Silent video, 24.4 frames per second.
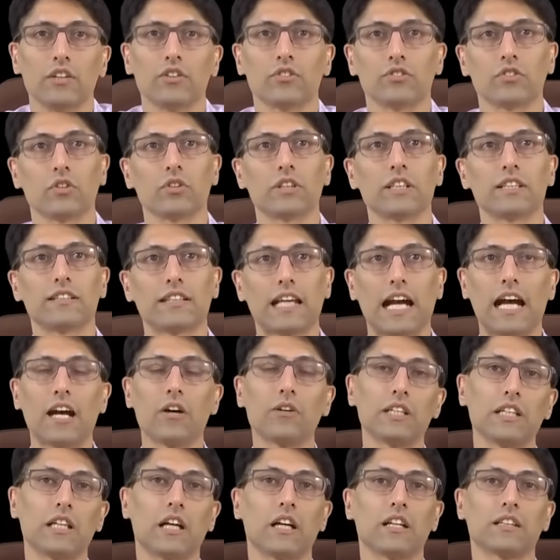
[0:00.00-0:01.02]
So this
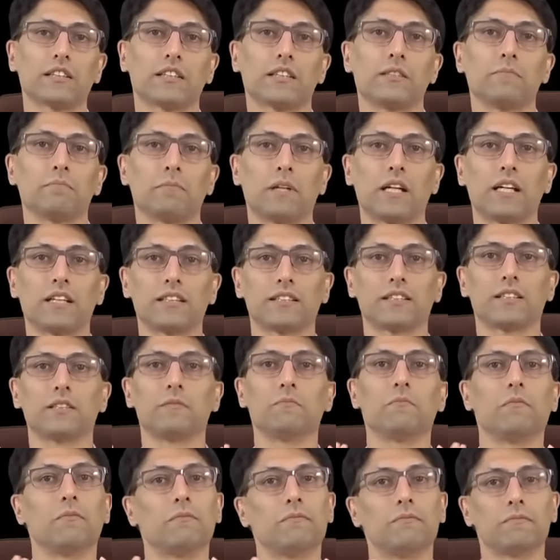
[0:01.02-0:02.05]
audi alteram
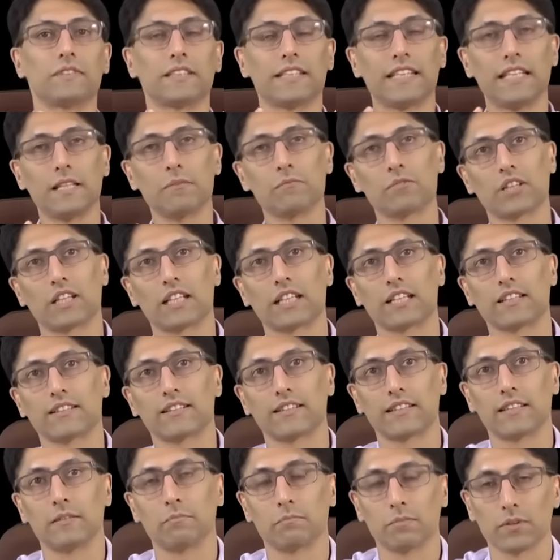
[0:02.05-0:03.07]
partem seems like a
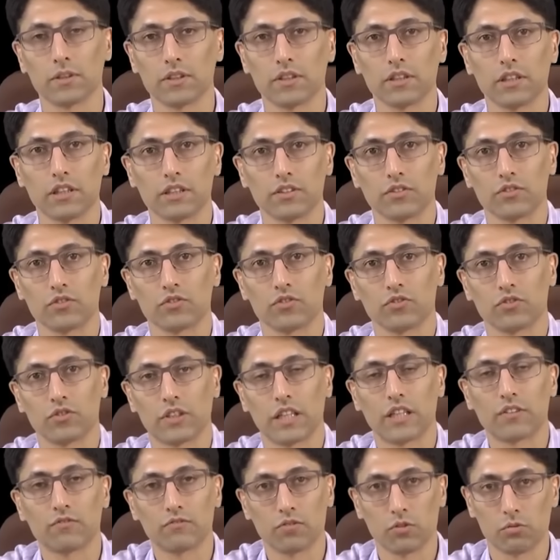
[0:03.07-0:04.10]
simple,
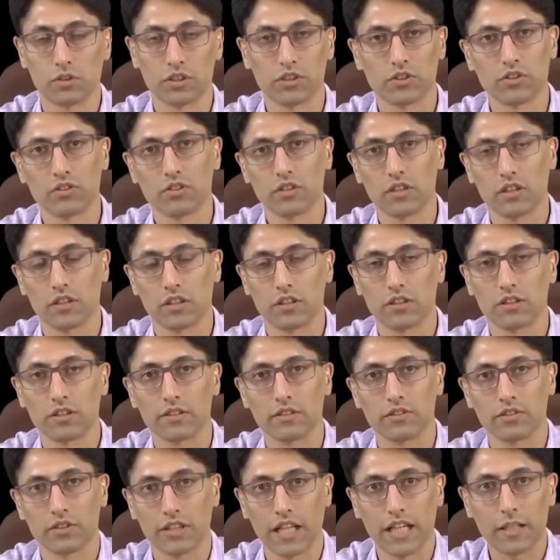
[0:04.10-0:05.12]
straightforward
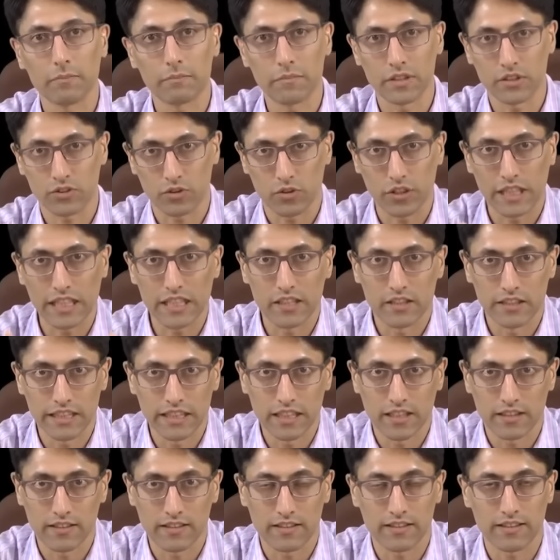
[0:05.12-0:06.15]
statement to hear
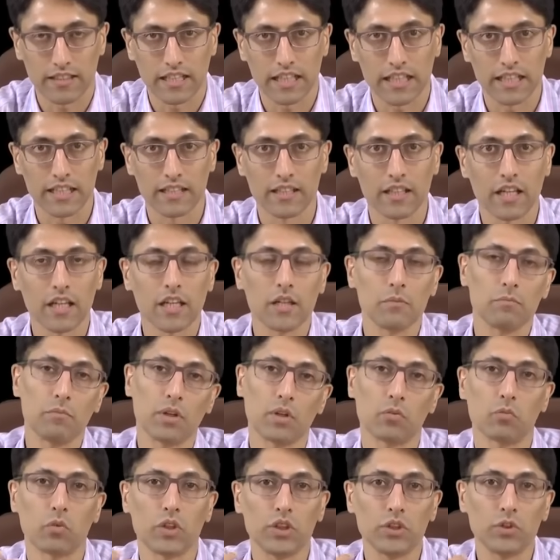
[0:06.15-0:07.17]
the other side.
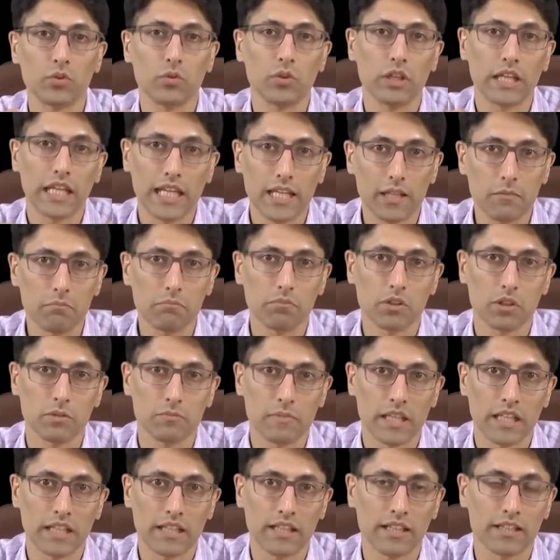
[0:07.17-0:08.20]
But when you
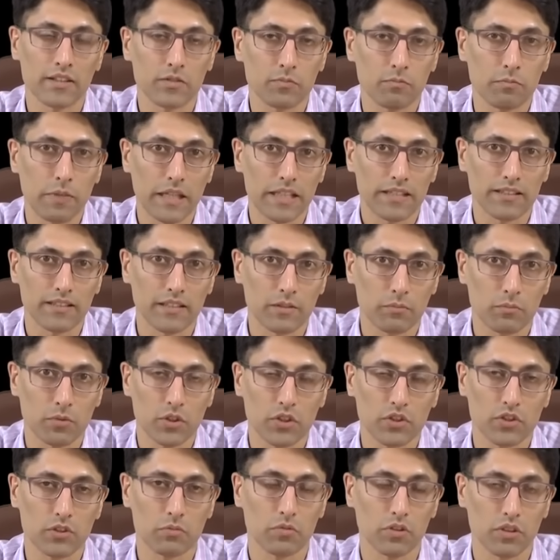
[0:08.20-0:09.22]
implement this basic
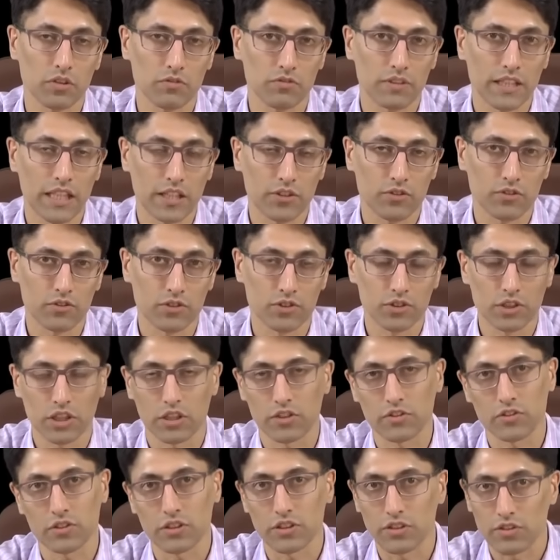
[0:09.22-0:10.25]
principle of natural
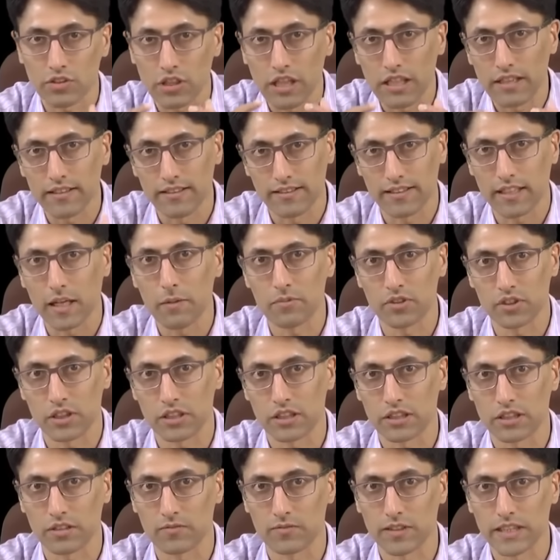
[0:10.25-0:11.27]
justice
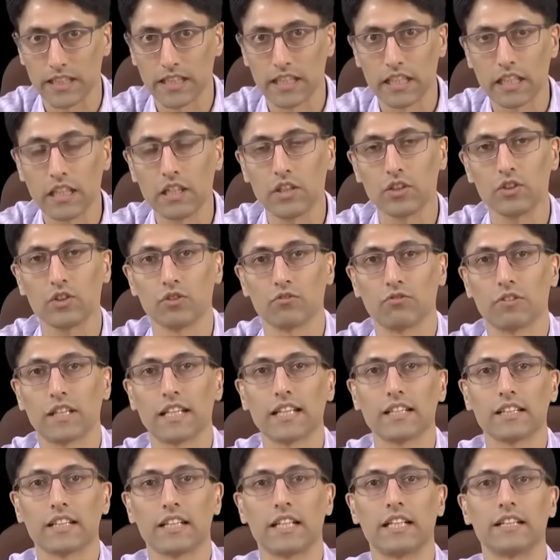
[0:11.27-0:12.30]
substantively, you
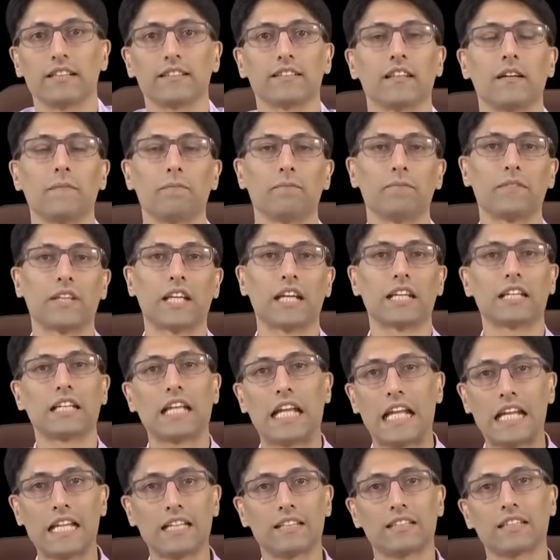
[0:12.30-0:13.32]
realize
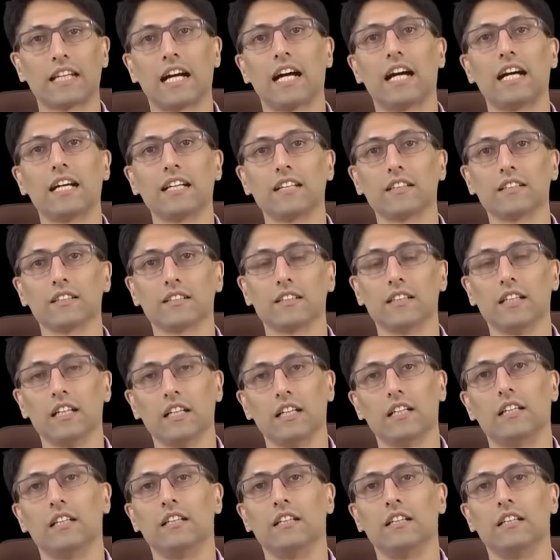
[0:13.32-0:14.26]
that an entire